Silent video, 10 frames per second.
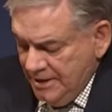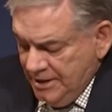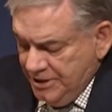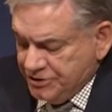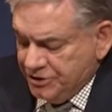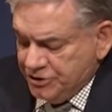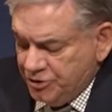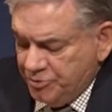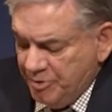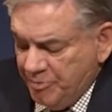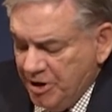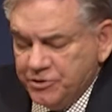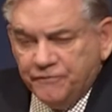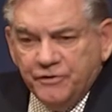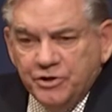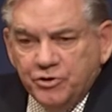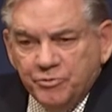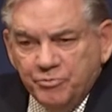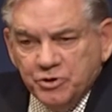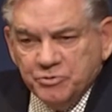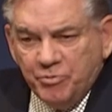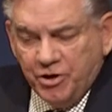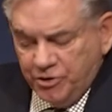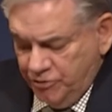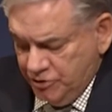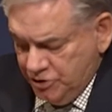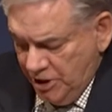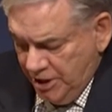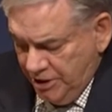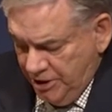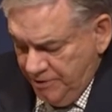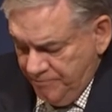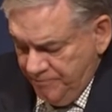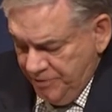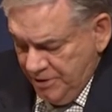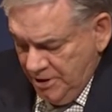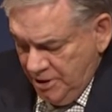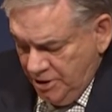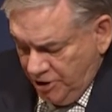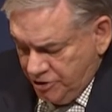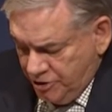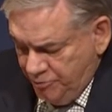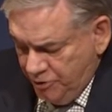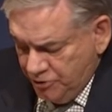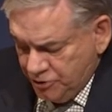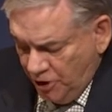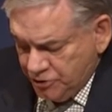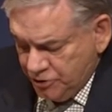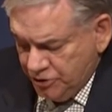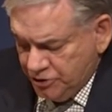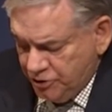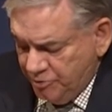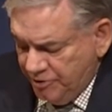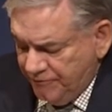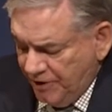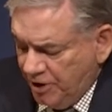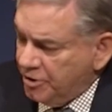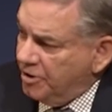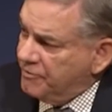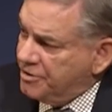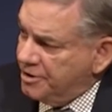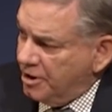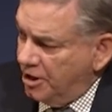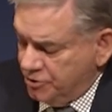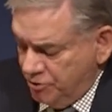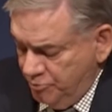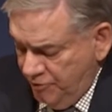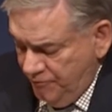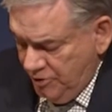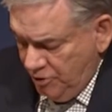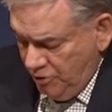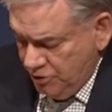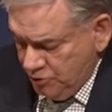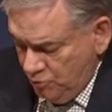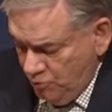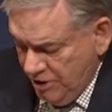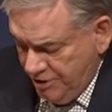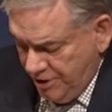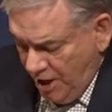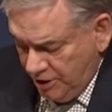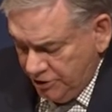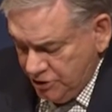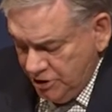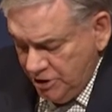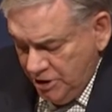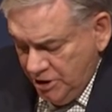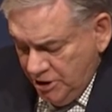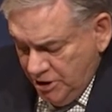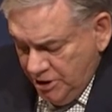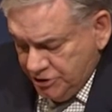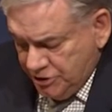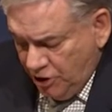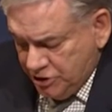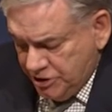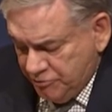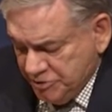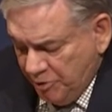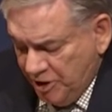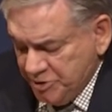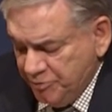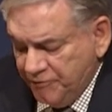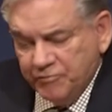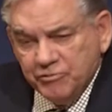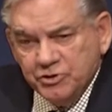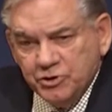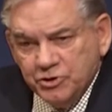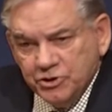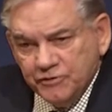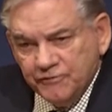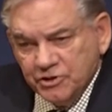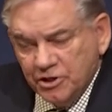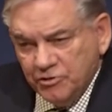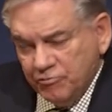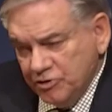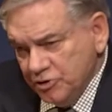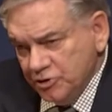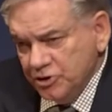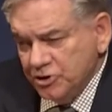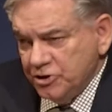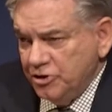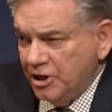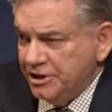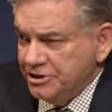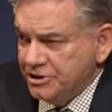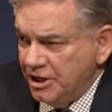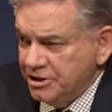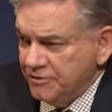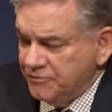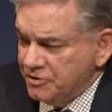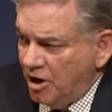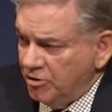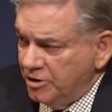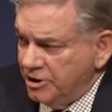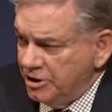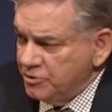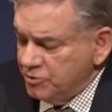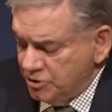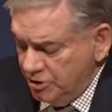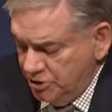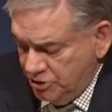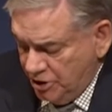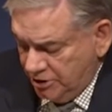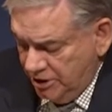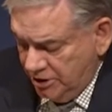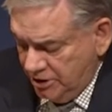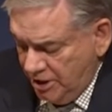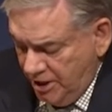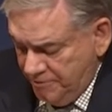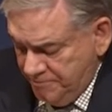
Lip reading: He's considered to be a major figure in postmodern Christianity. Dr. Caputo is also considered to be the founder of a theological movement known as Weak Theology. Is largely responsible for the resurgence in the United States of scholarly interest in Jacques Derrida.